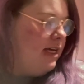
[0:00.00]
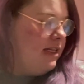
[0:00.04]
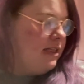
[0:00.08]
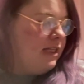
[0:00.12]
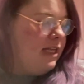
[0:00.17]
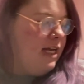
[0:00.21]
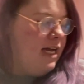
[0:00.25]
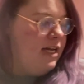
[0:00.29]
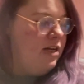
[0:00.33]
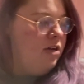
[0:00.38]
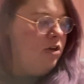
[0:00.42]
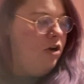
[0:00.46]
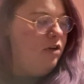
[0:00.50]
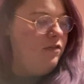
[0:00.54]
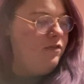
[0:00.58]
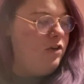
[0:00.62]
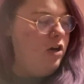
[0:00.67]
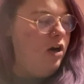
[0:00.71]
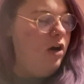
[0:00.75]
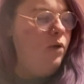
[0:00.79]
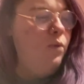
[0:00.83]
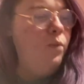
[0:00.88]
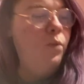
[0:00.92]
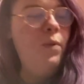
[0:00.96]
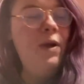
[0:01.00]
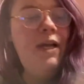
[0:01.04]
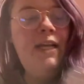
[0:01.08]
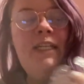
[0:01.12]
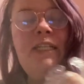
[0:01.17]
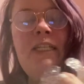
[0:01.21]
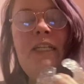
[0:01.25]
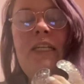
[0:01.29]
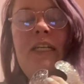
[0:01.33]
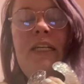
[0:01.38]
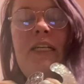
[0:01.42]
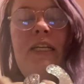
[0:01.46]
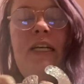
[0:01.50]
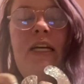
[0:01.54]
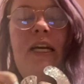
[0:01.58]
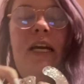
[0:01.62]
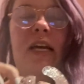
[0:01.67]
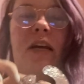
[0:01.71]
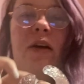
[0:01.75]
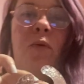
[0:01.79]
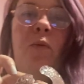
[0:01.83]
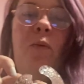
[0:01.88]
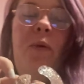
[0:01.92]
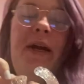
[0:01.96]
Then I've got a
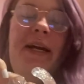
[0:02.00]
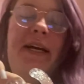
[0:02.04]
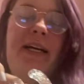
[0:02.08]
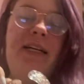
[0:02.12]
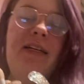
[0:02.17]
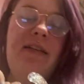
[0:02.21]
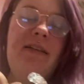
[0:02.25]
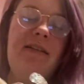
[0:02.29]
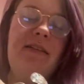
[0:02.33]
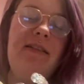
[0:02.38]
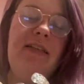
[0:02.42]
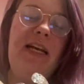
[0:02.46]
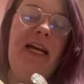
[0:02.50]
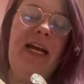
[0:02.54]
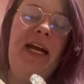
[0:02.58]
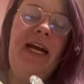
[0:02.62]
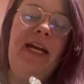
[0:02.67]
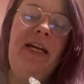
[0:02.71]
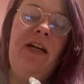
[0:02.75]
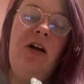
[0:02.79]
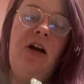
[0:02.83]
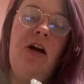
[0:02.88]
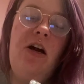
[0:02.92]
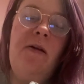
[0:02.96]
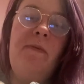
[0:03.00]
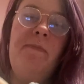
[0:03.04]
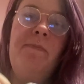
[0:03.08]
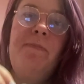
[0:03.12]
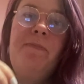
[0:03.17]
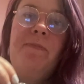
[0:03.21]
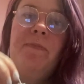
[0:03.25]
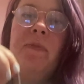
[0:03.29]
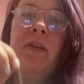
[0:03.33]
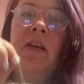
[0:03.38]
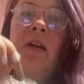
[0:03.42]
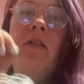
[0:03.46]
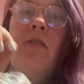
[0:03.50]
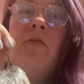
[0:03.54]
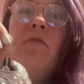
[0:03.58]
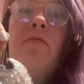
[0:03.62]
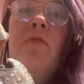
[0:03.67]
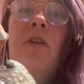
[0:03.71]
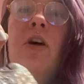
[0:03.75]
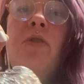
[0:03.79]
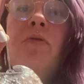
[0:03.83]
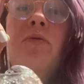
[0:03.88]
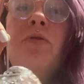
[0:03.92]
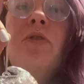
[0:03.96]
wings in
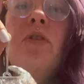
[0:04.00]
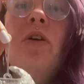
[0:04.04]
rose